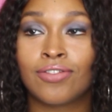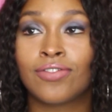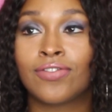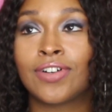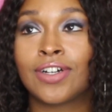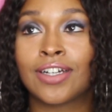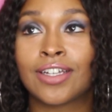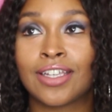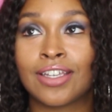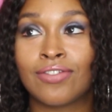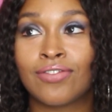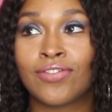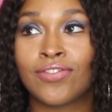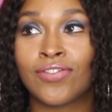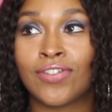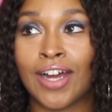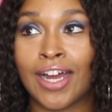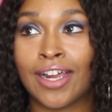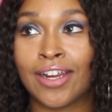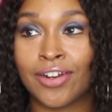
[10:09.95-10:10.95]
Fucking
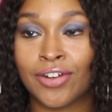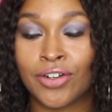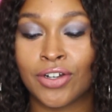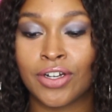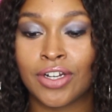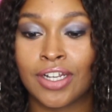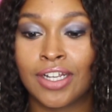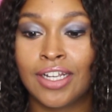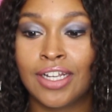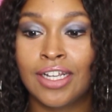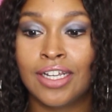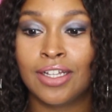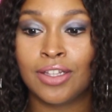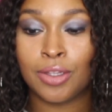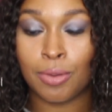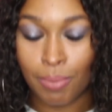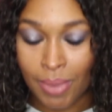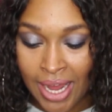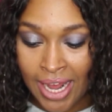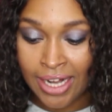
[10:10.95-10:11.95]
fired.
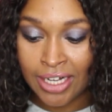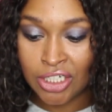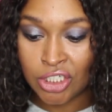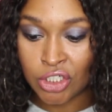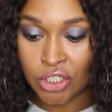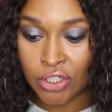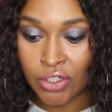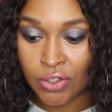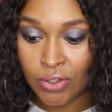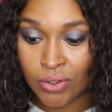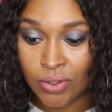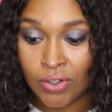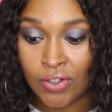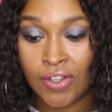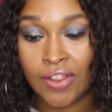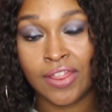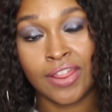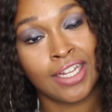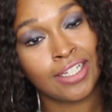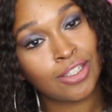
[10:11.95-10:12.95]
The manager
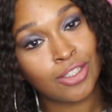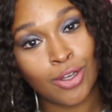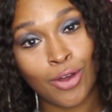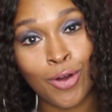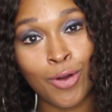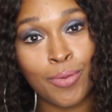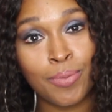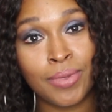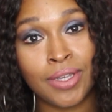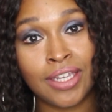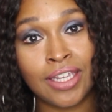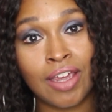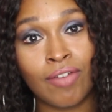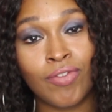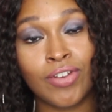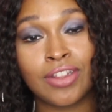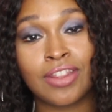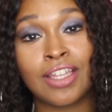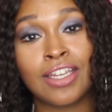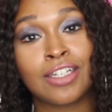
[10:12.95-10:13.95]
that told me
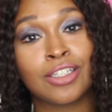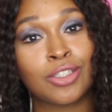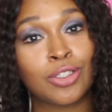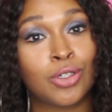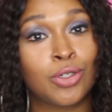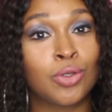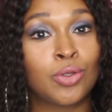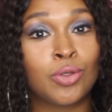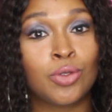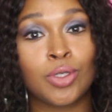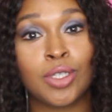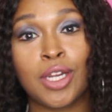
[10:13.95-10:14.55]
everything's cool,